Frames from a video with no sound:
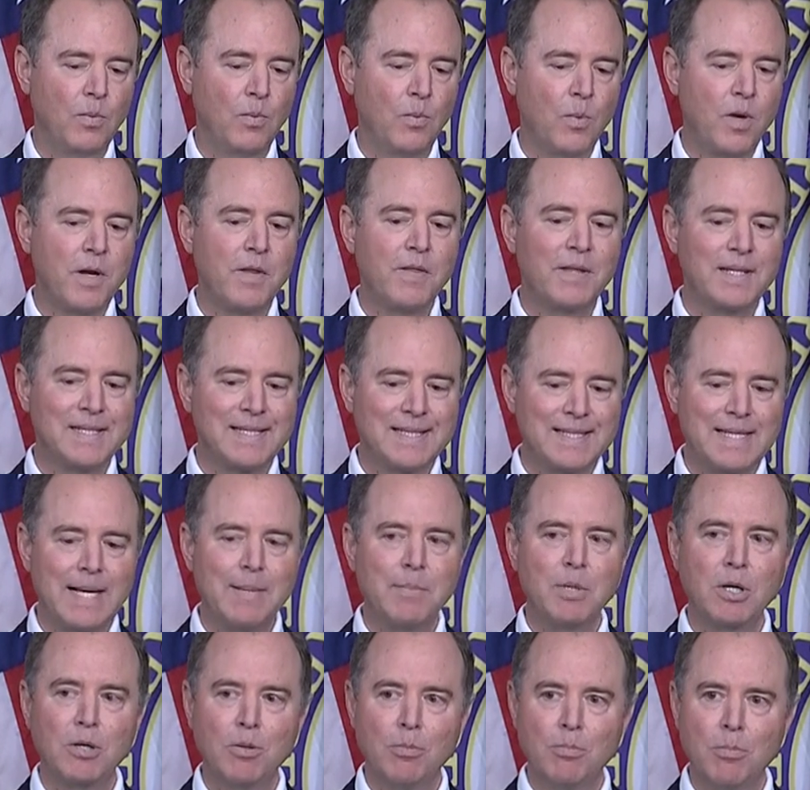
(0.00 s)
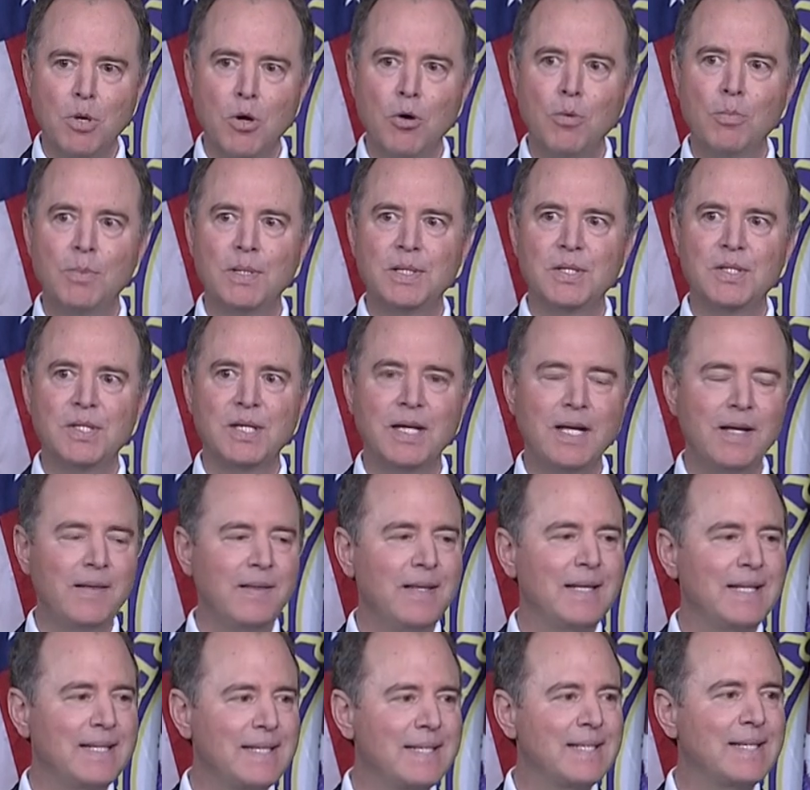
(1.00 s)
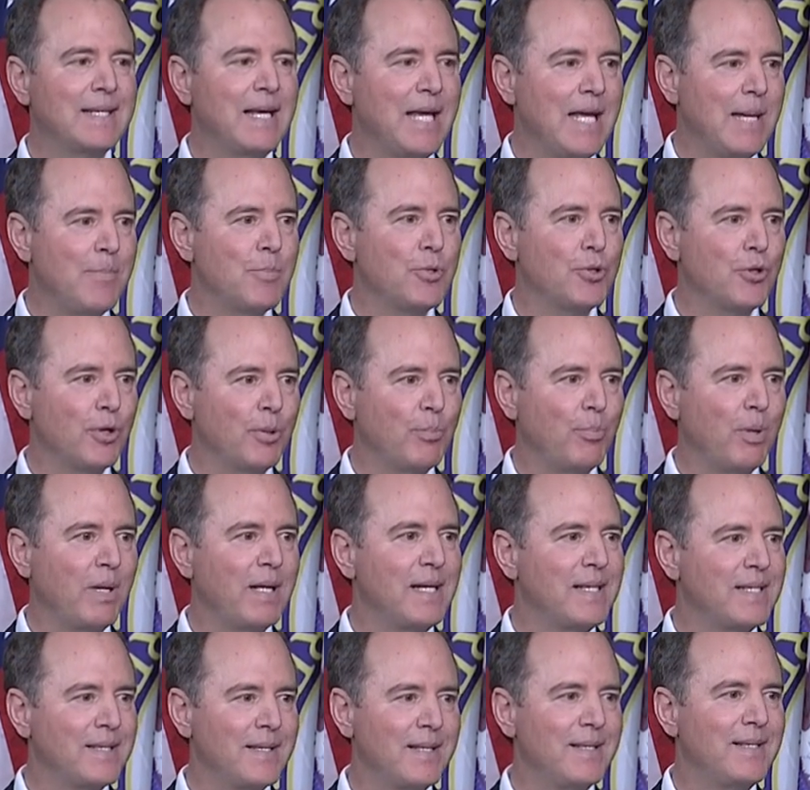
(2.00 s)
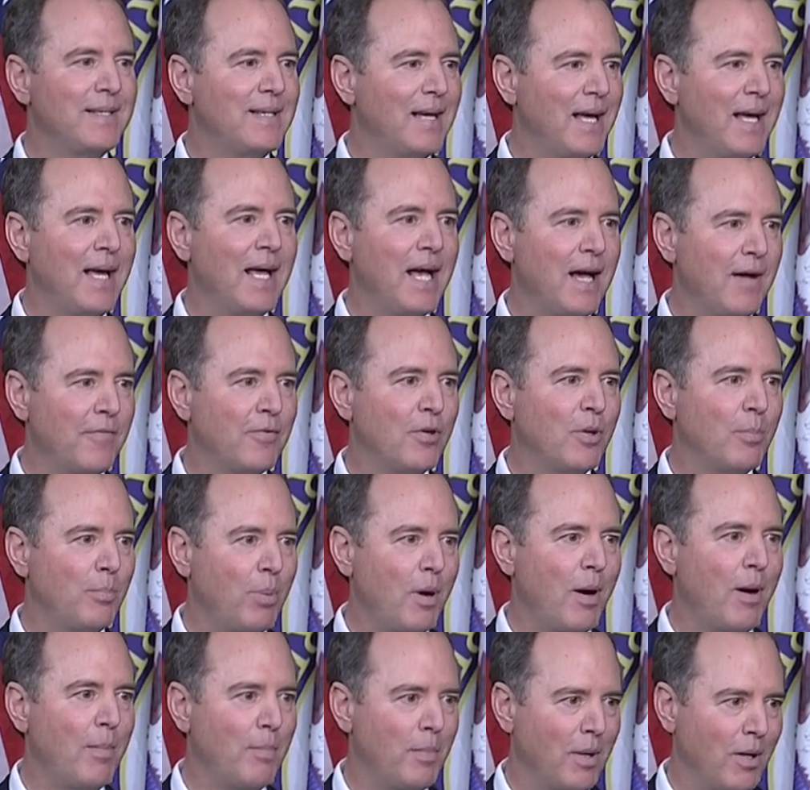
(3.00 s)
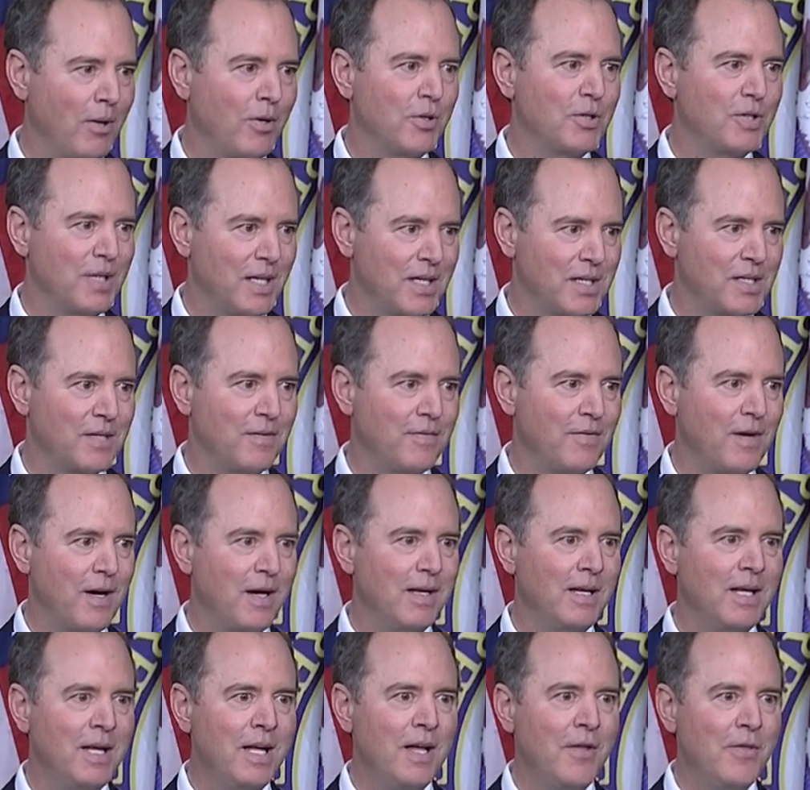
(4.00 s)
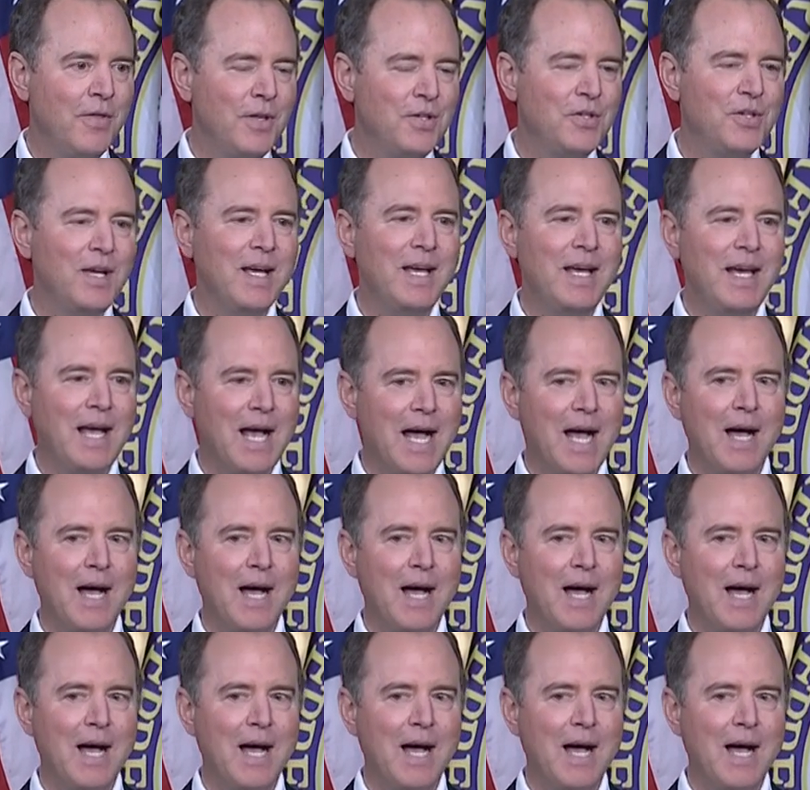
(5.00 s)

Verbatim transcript: one of the seminal moments in this scheme took place the day after Bob Mueller testified. The day